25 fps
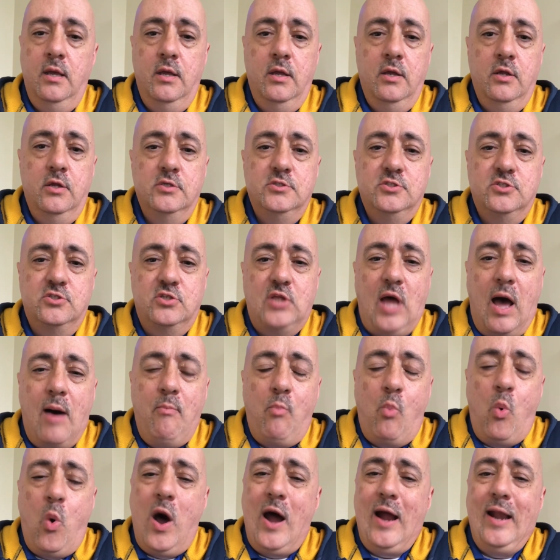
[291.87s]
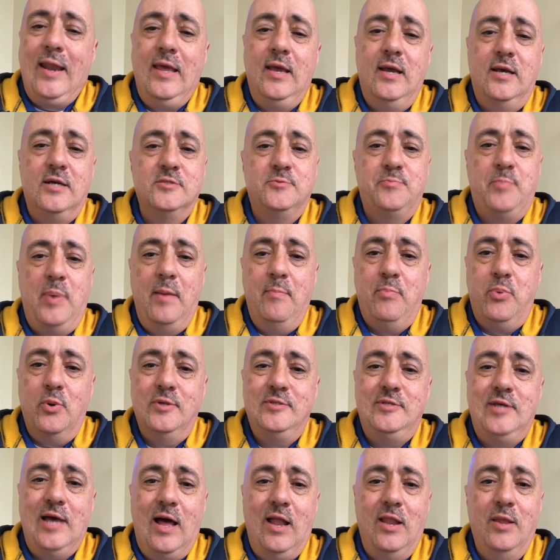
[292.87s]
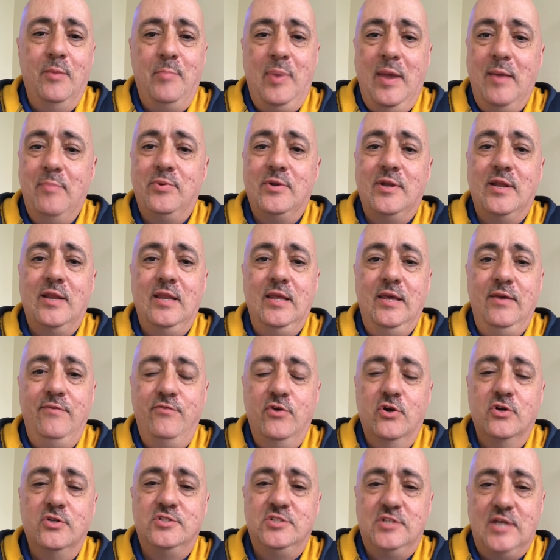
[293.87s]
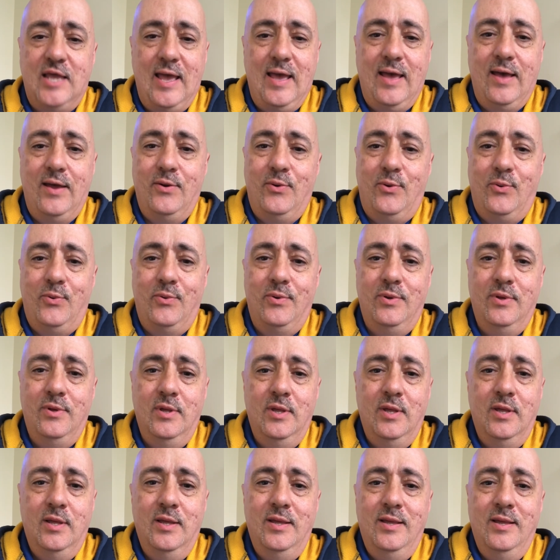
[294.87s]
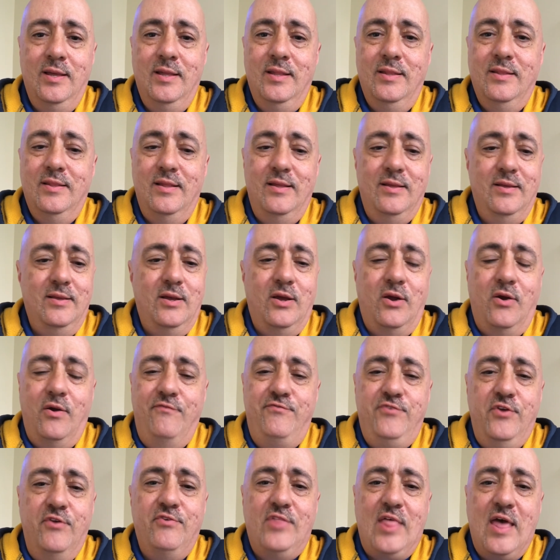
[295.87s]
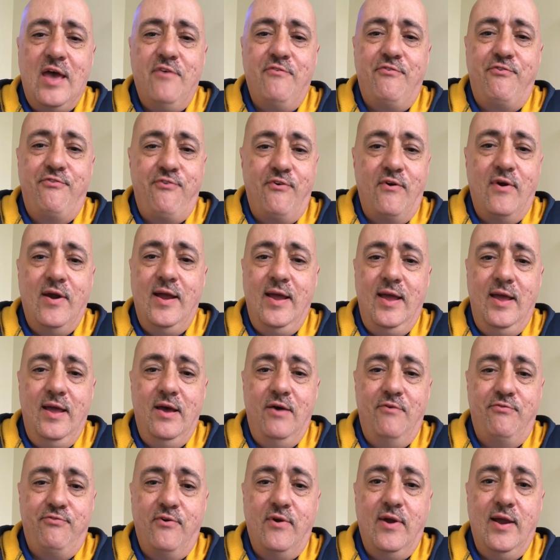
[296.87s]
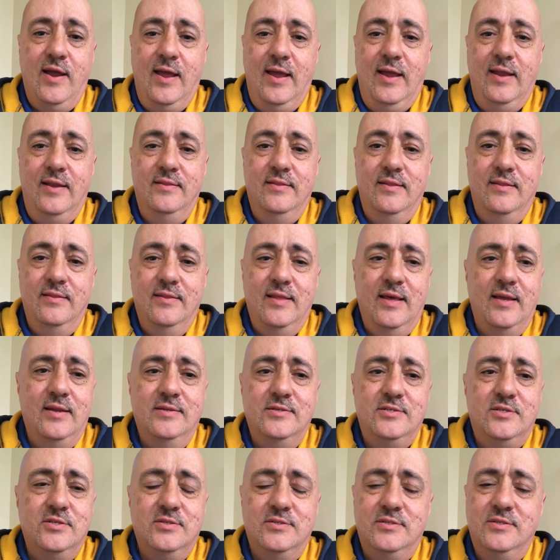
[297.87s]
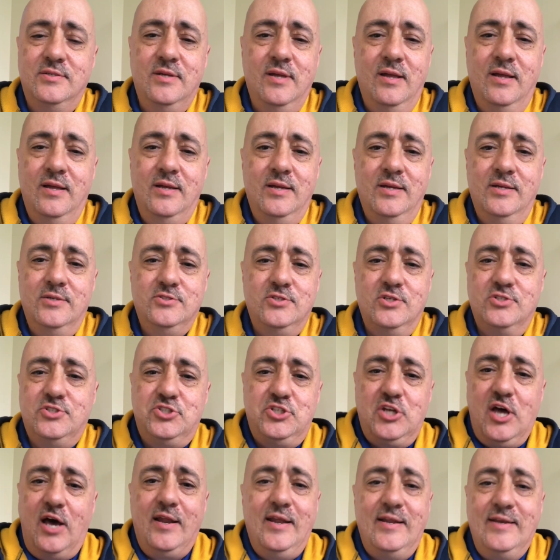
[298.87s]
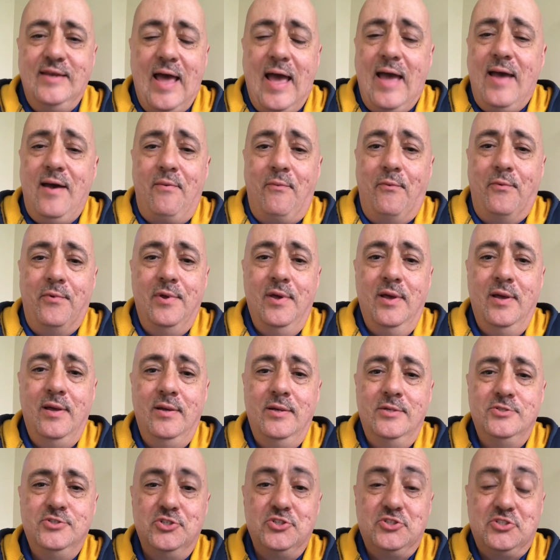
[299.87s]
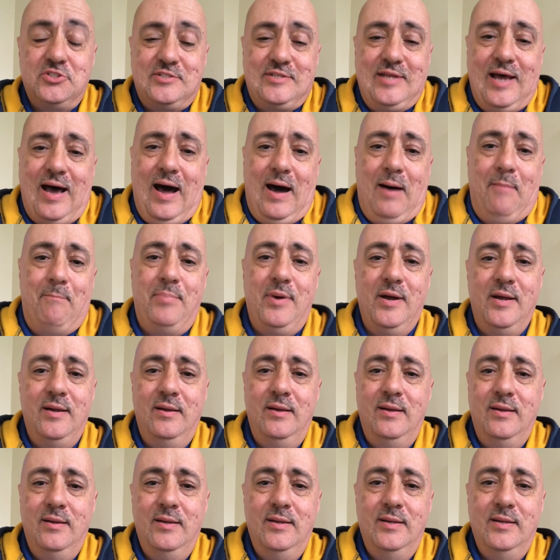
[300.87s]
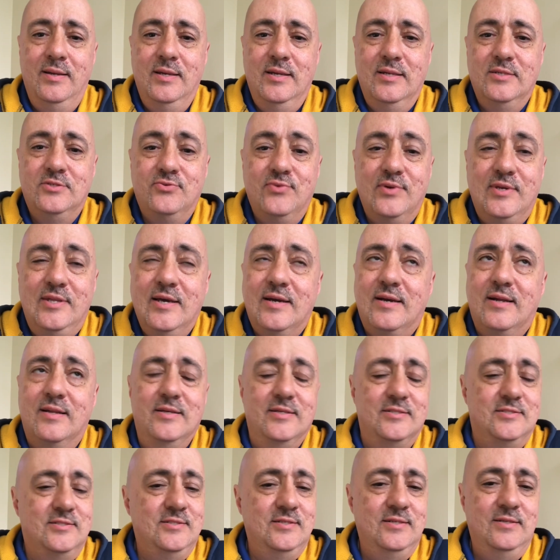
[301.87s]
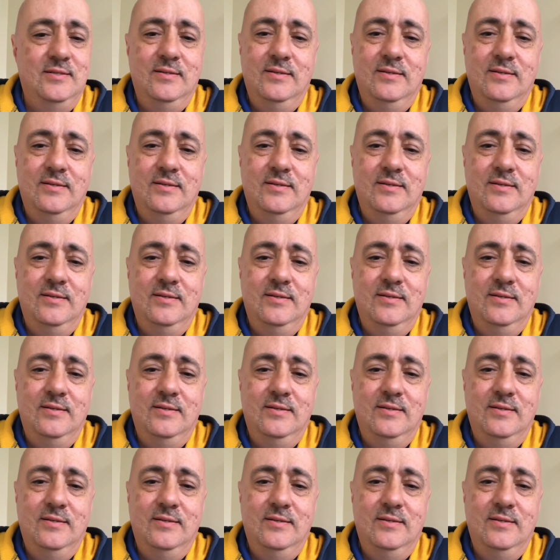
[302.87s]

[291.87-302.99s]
Stop whining because people are telling people to leave your channel. Or if you're that afraid, then just shut it down. Just stop. It's ridiculous.